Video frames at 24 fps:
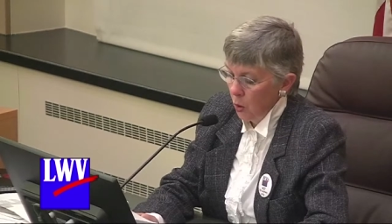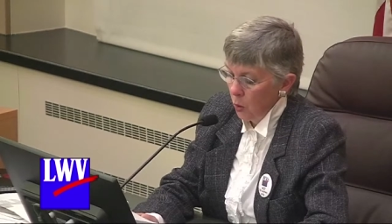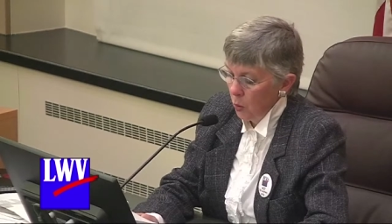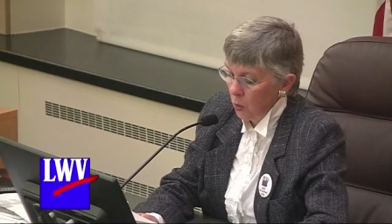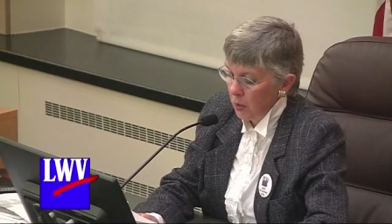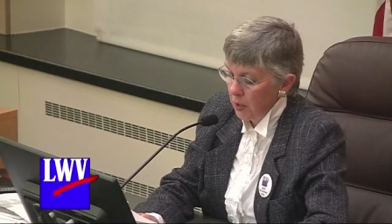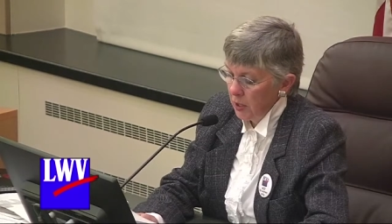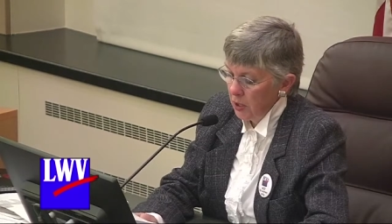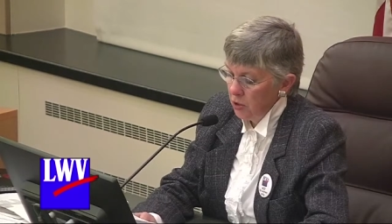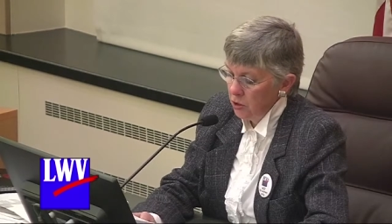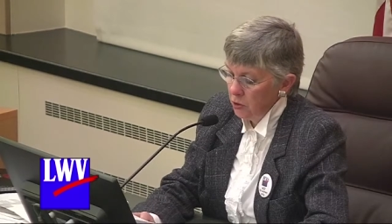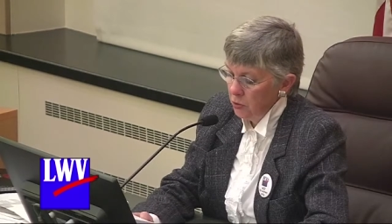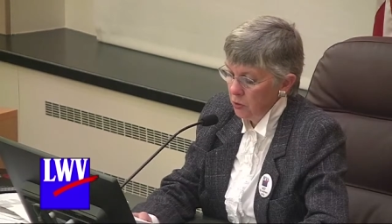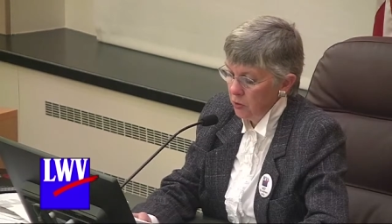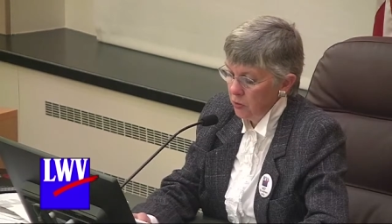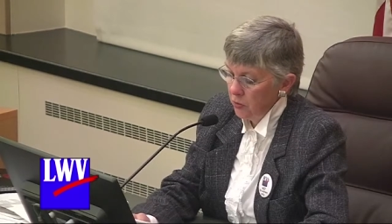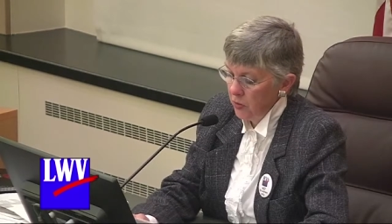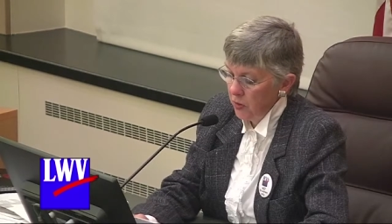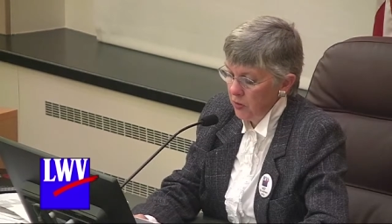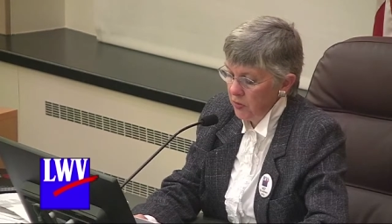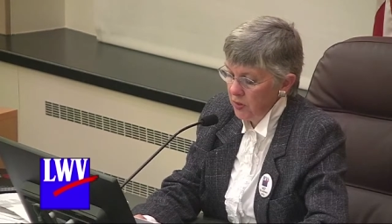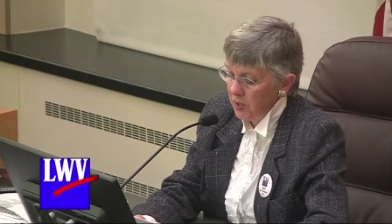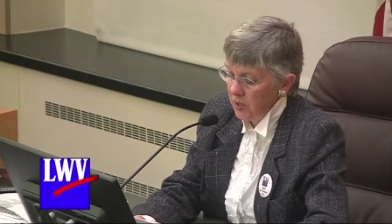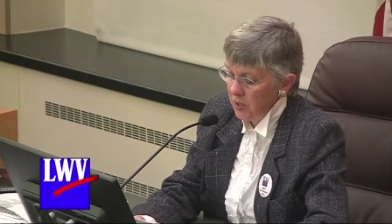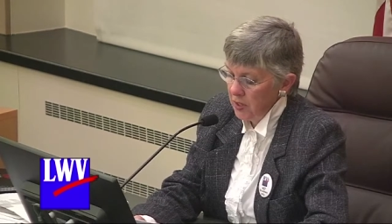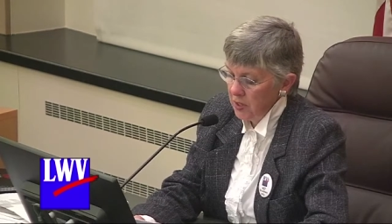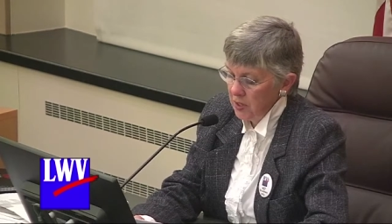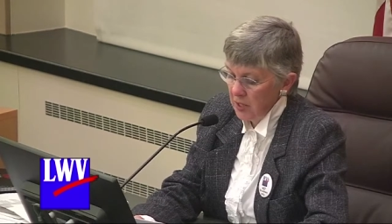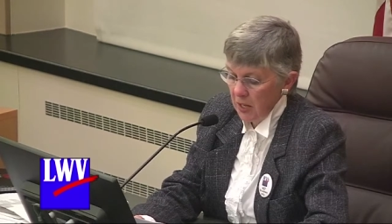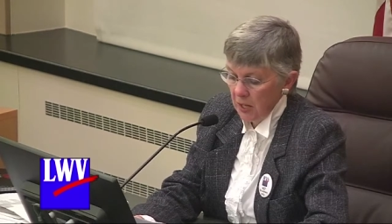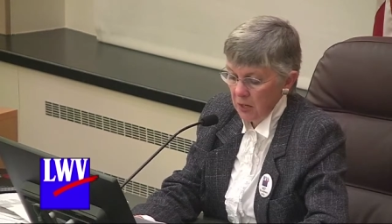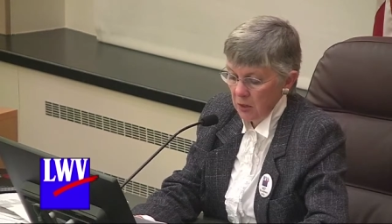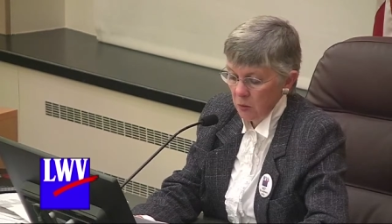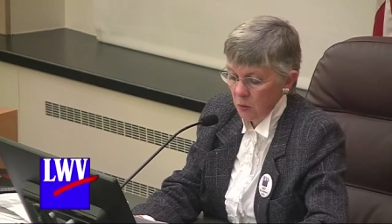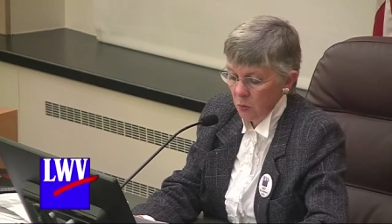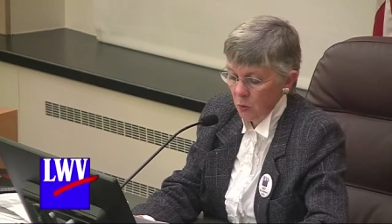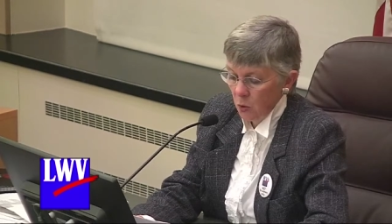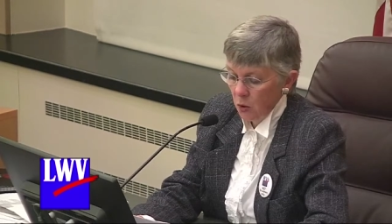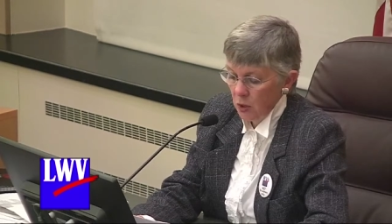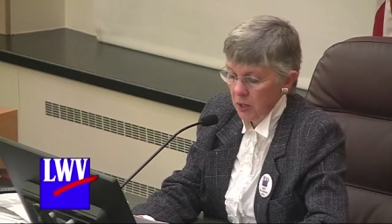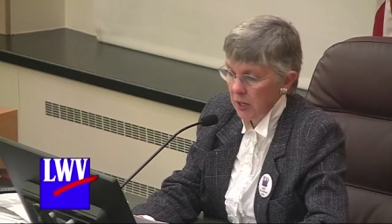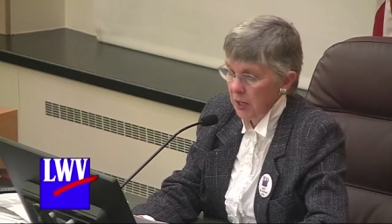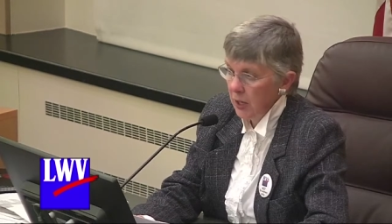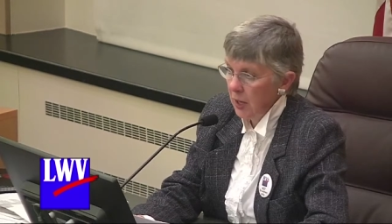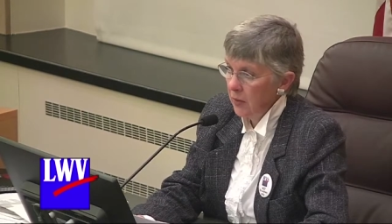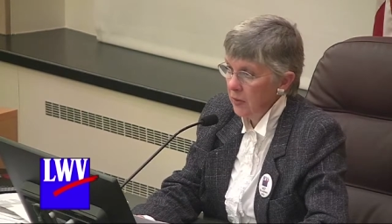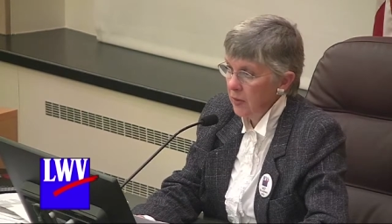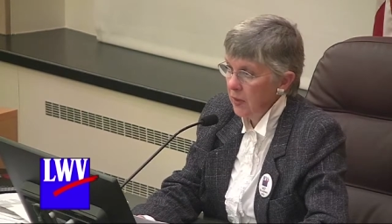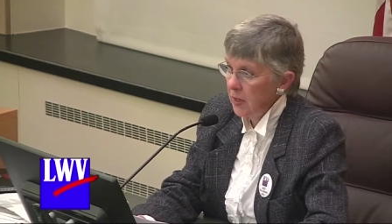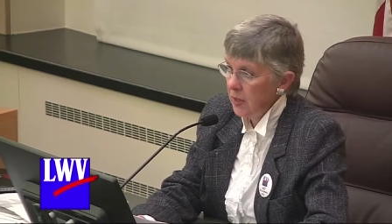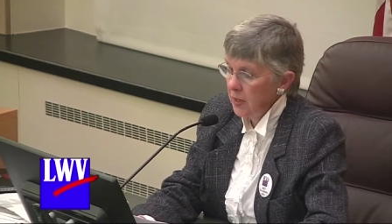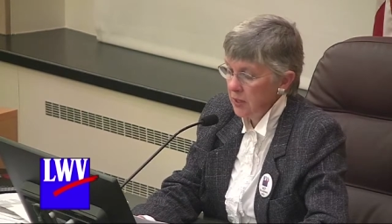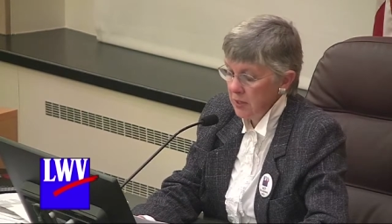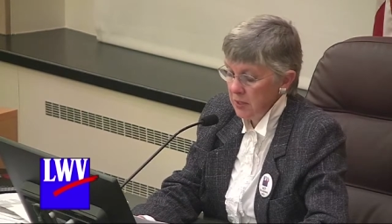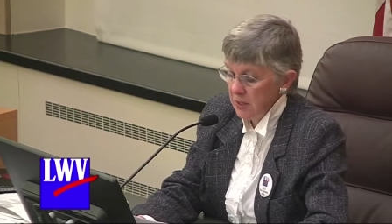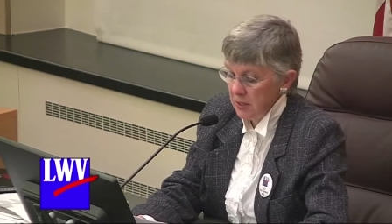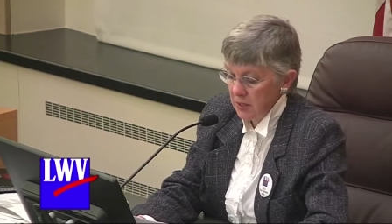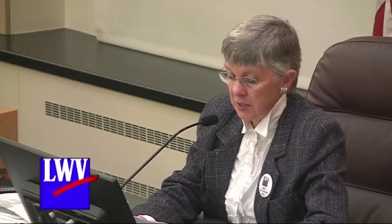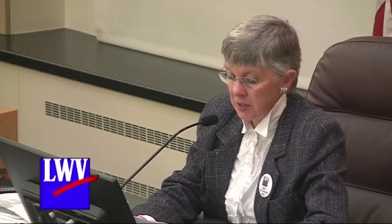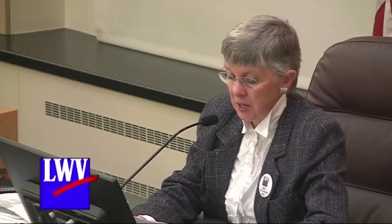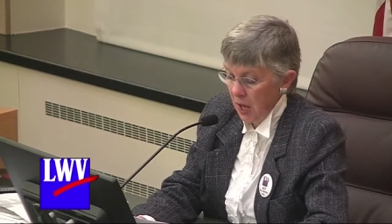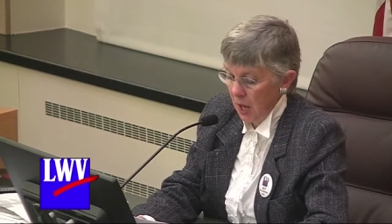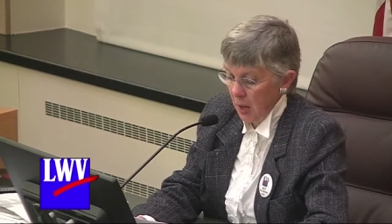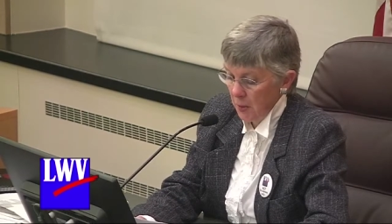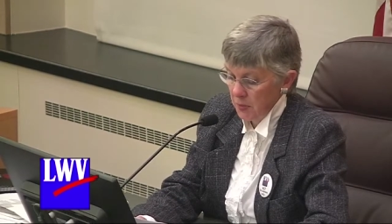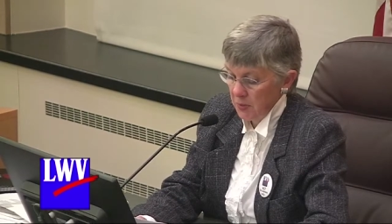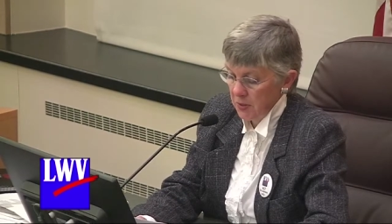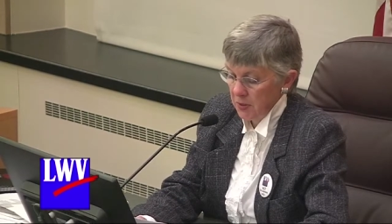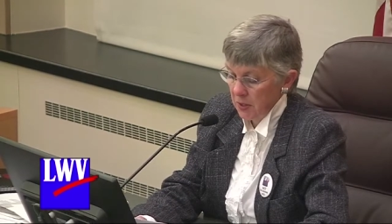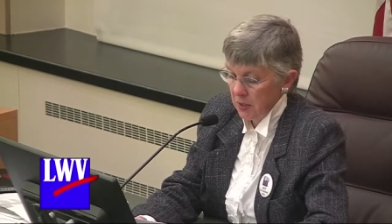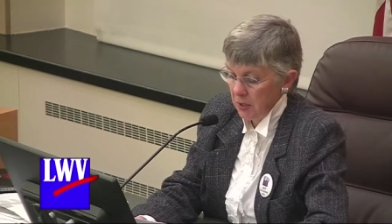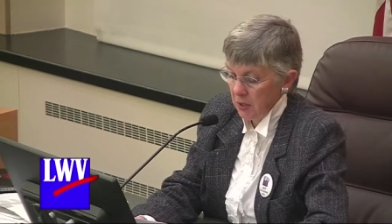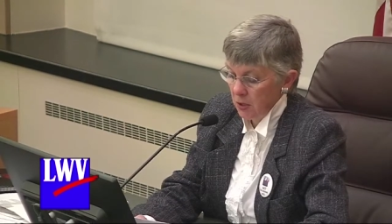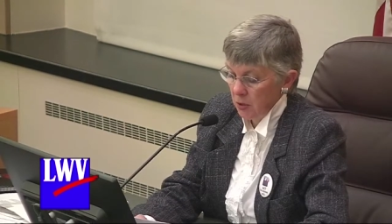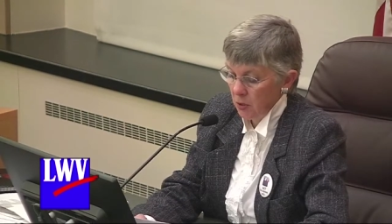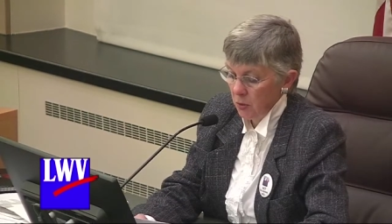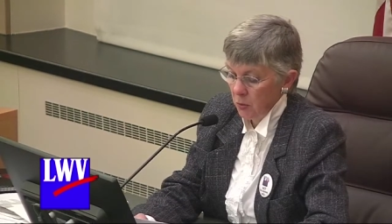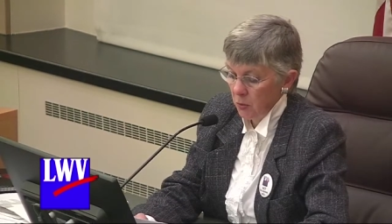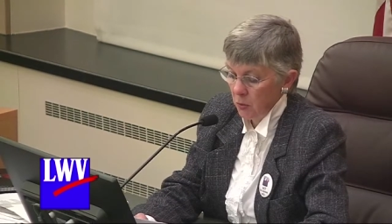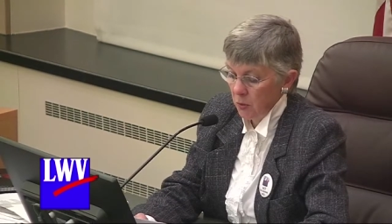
will issue a 15 second warning and then a stop signal